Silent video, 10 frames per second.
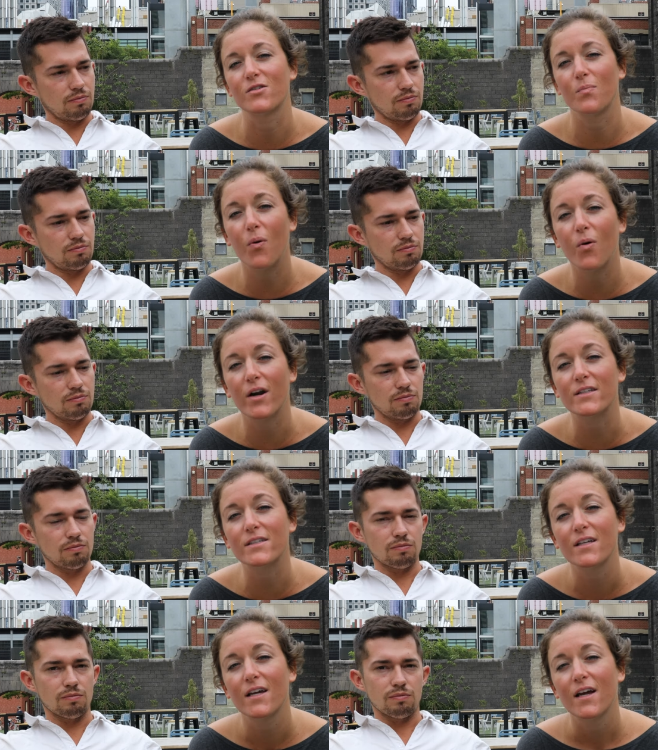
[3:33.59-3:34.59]
Speaker 1: support
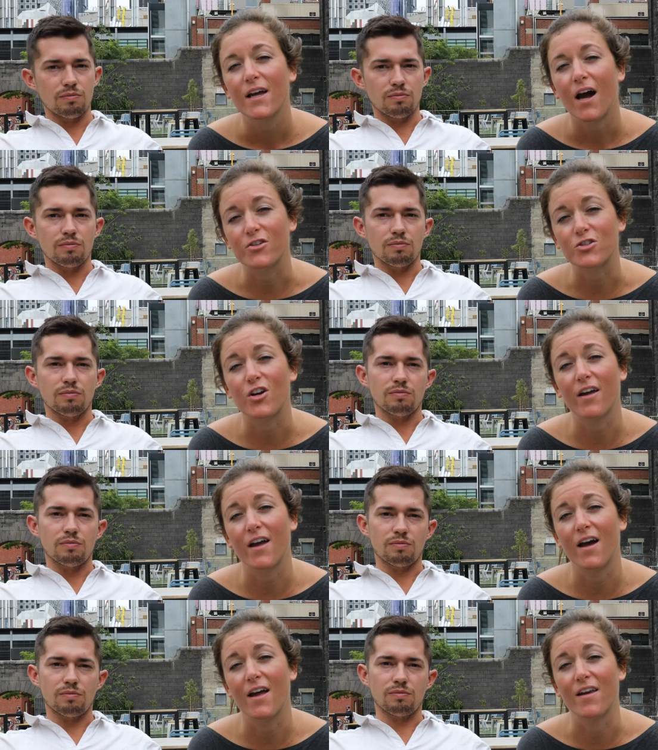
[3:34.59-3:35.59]

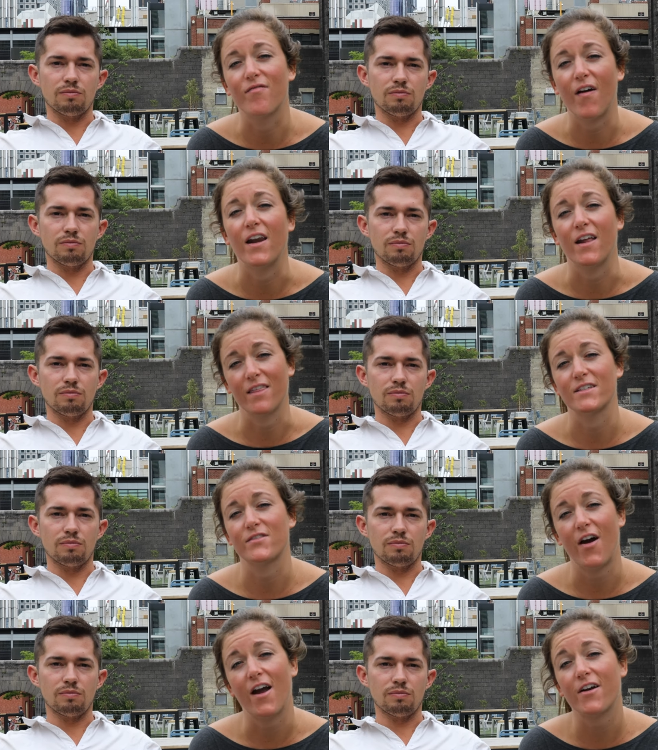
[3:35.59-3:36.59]
Australia in fighting
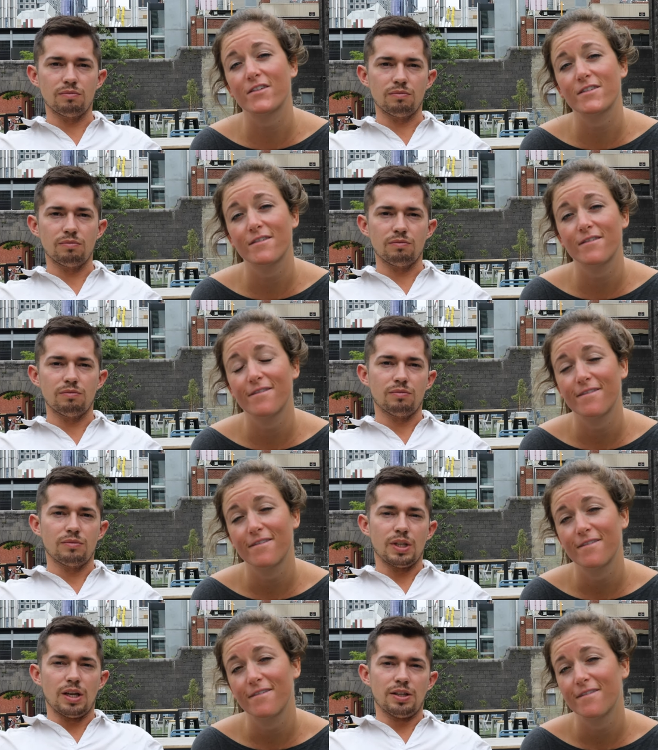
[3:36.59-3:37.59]
these fires.
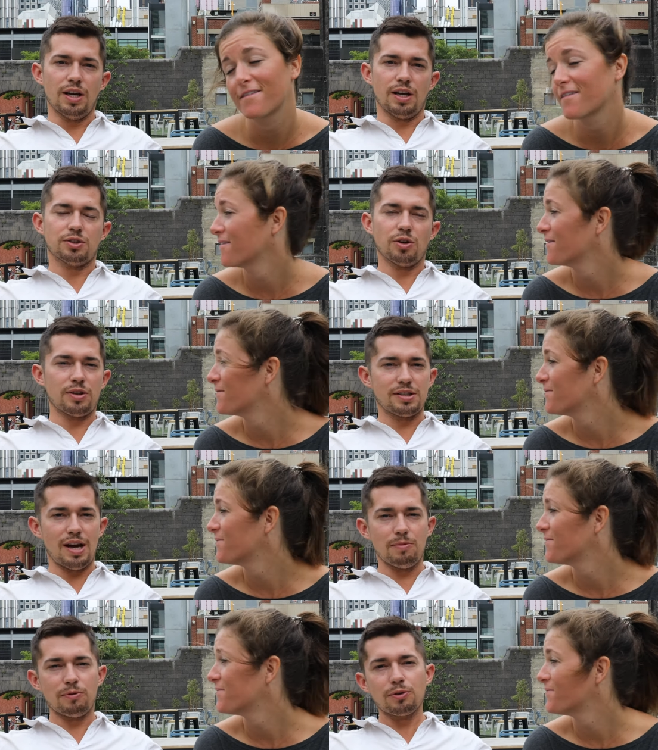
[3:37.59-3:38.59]
Speaker 2: Yeah, so at the
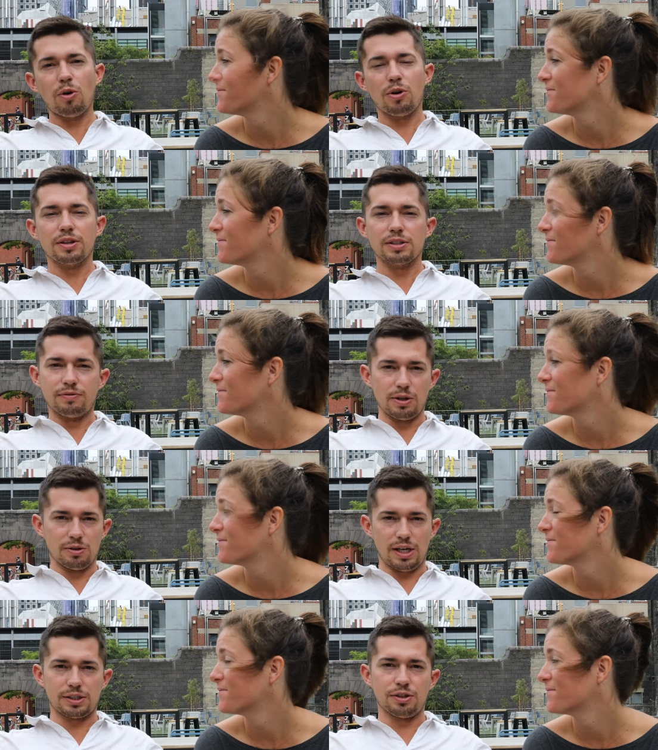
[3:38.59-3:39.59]
time of recording this
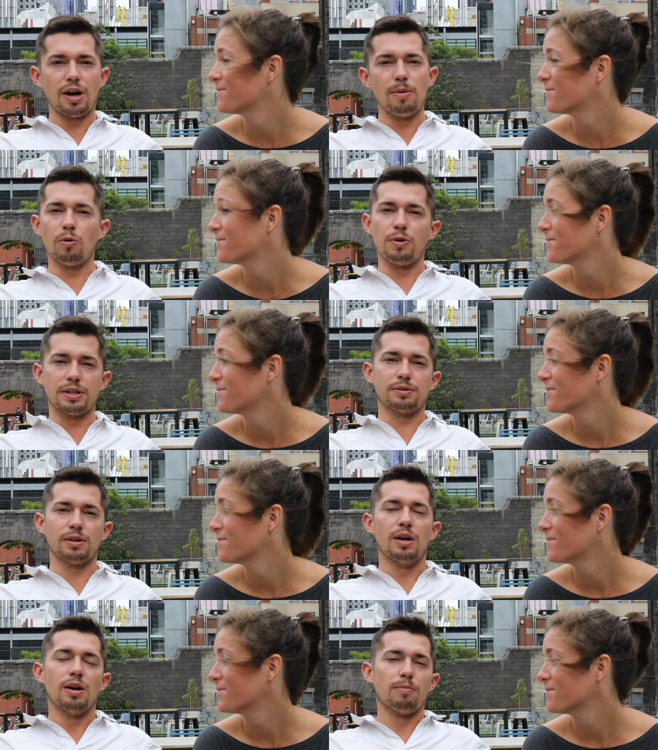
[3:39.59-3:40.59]
video is actually a couple weeks
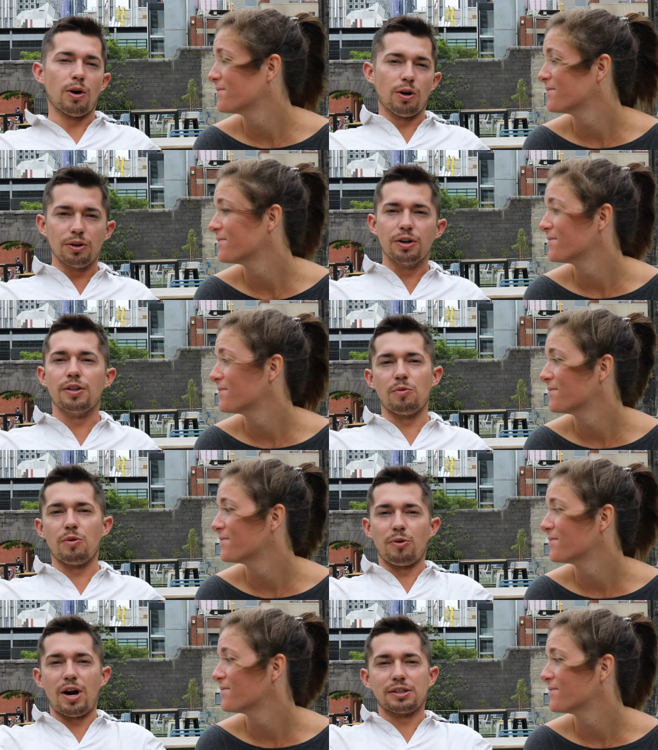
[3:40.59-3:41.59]
earlier
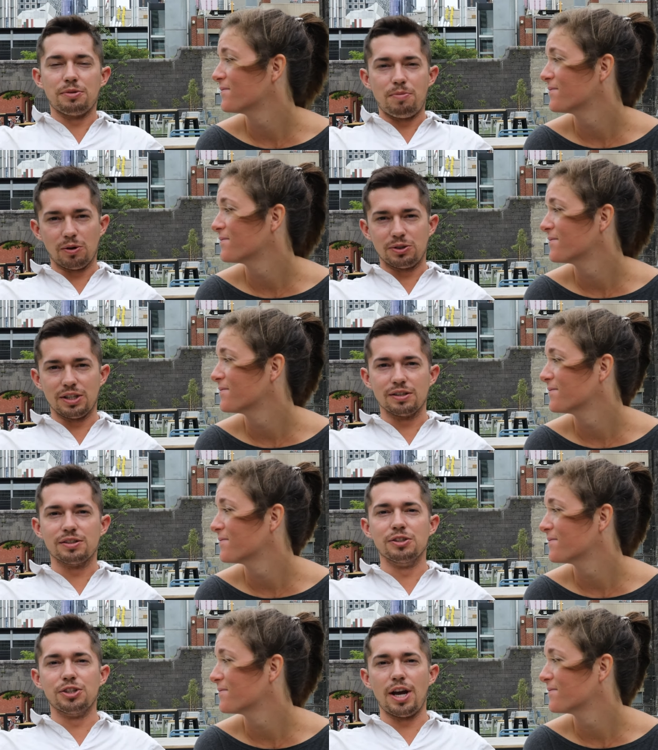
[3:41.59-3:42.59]
than when we're actually posting
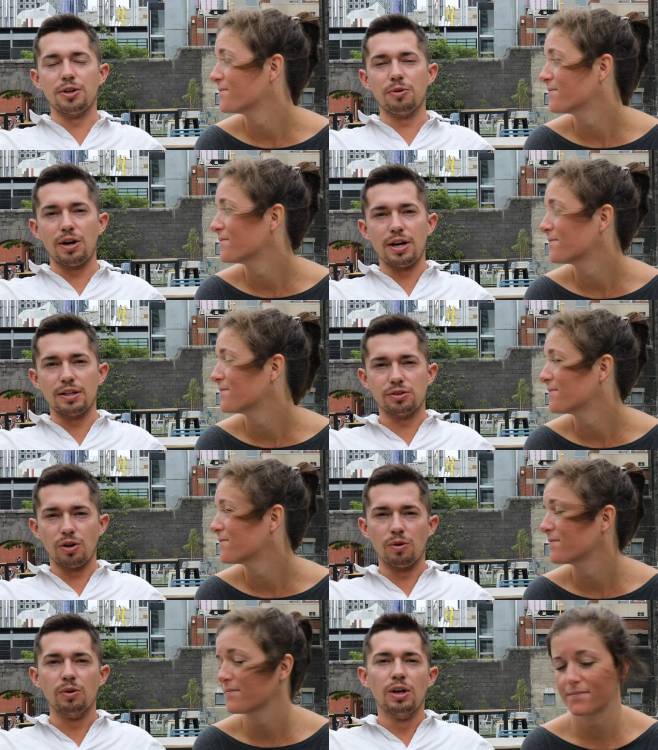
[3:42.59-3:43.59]
this in January and so